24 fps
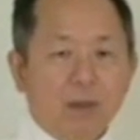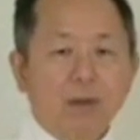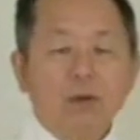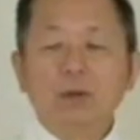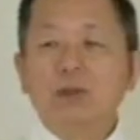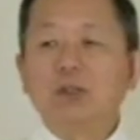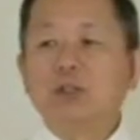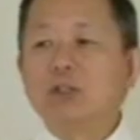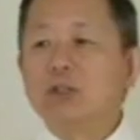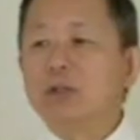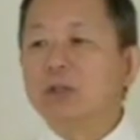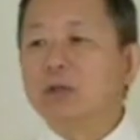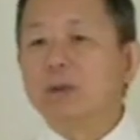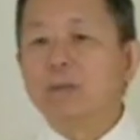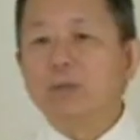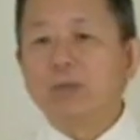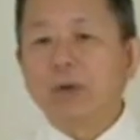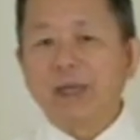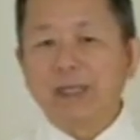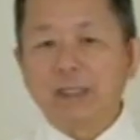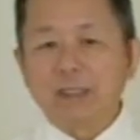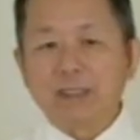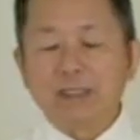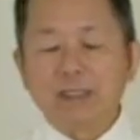all the Qigong
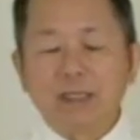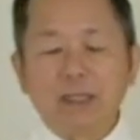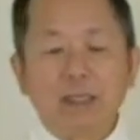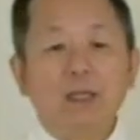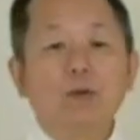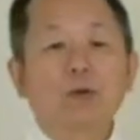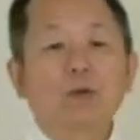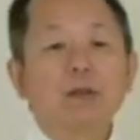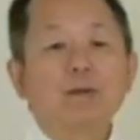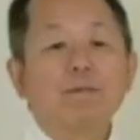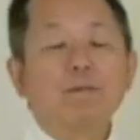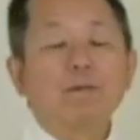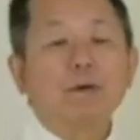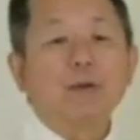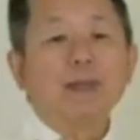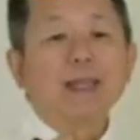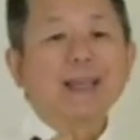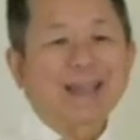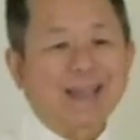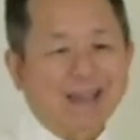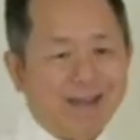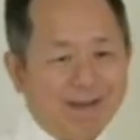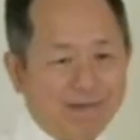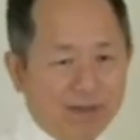practice, they're looking for
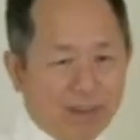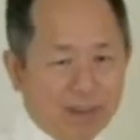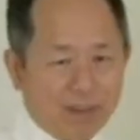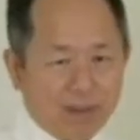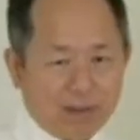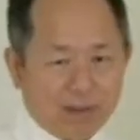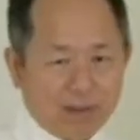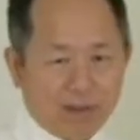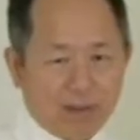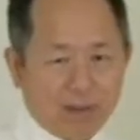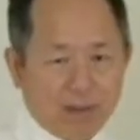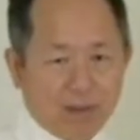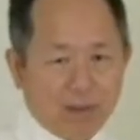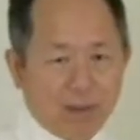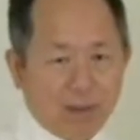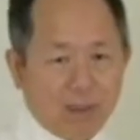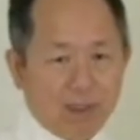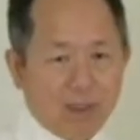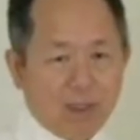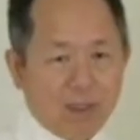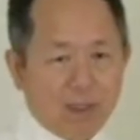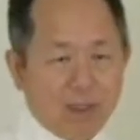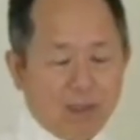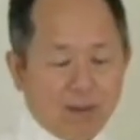the cavities.
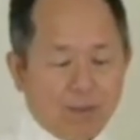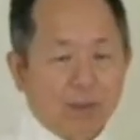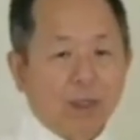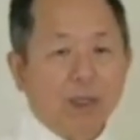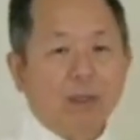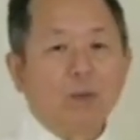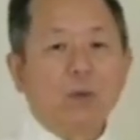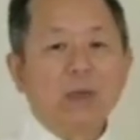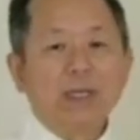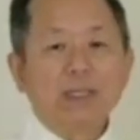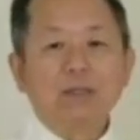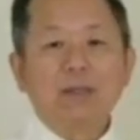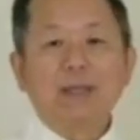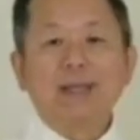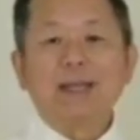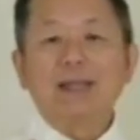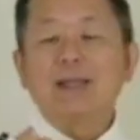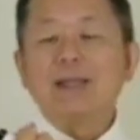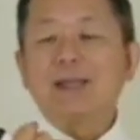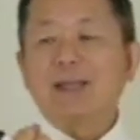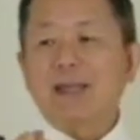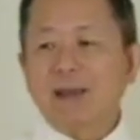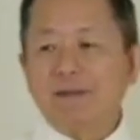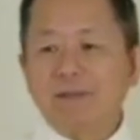Because once you
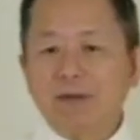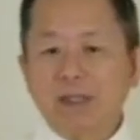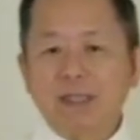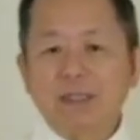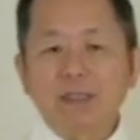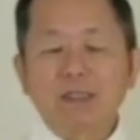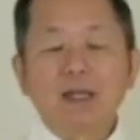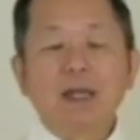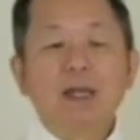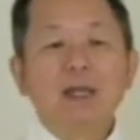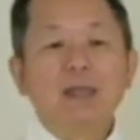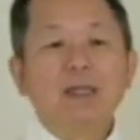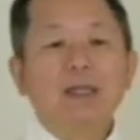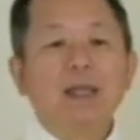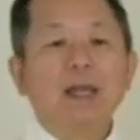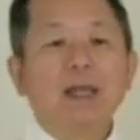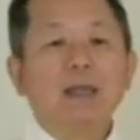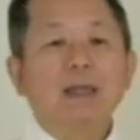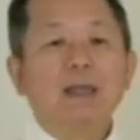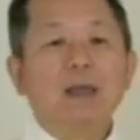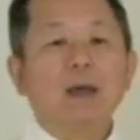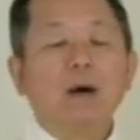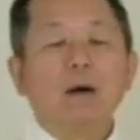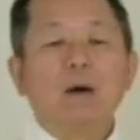get the cavities,
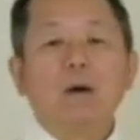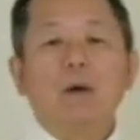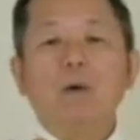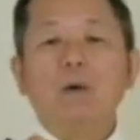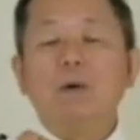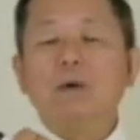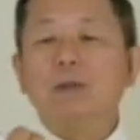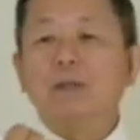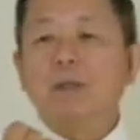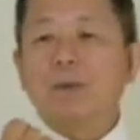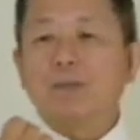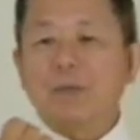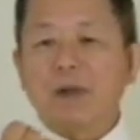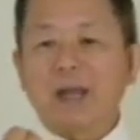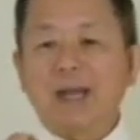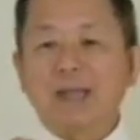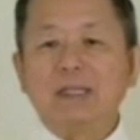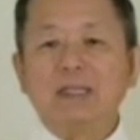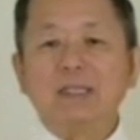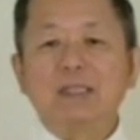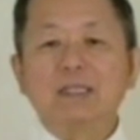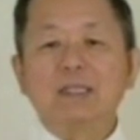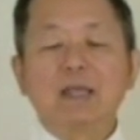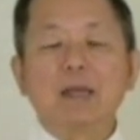then all the
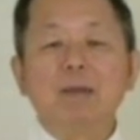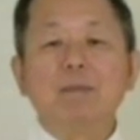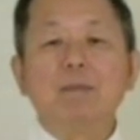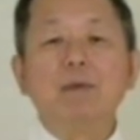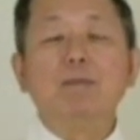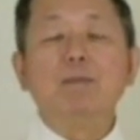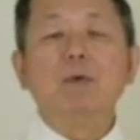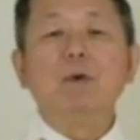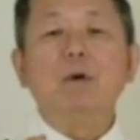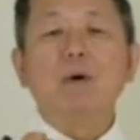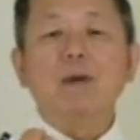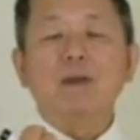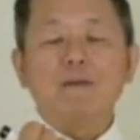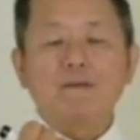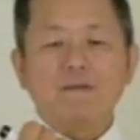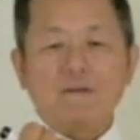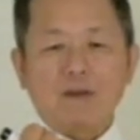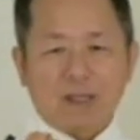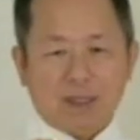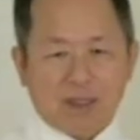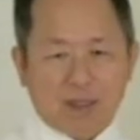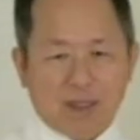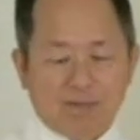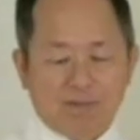practice can be more
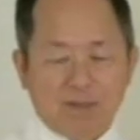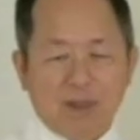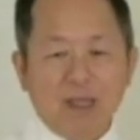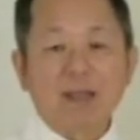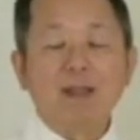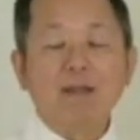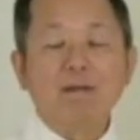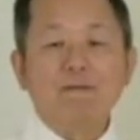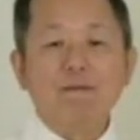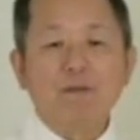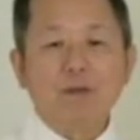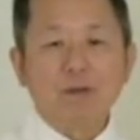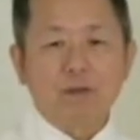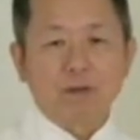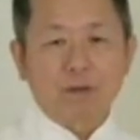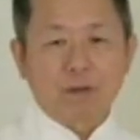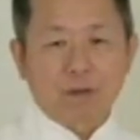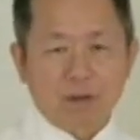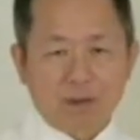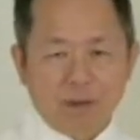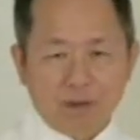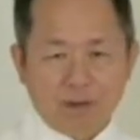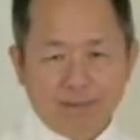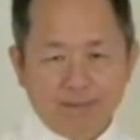effective and
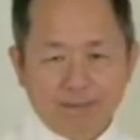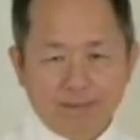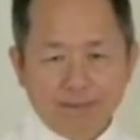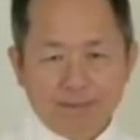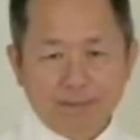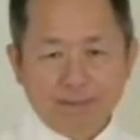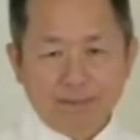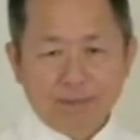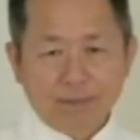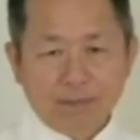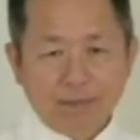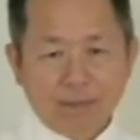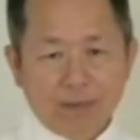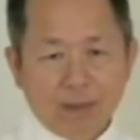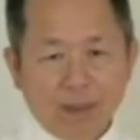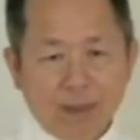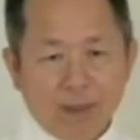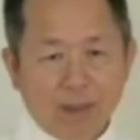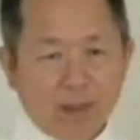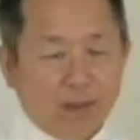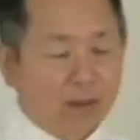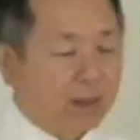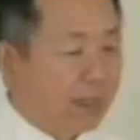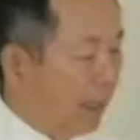efficient.
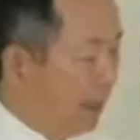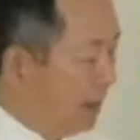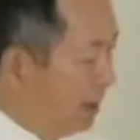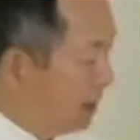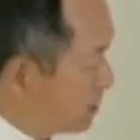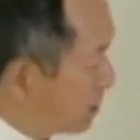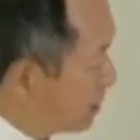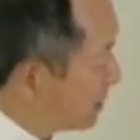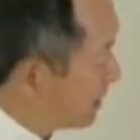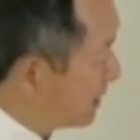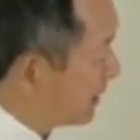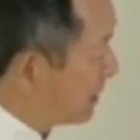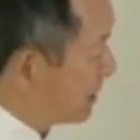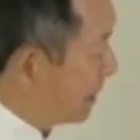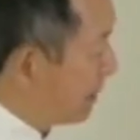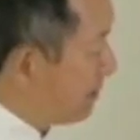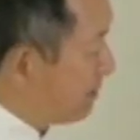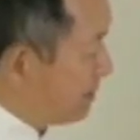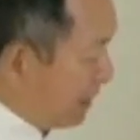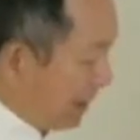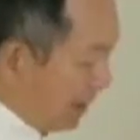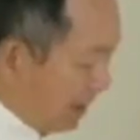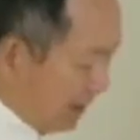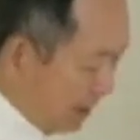Okay, so the same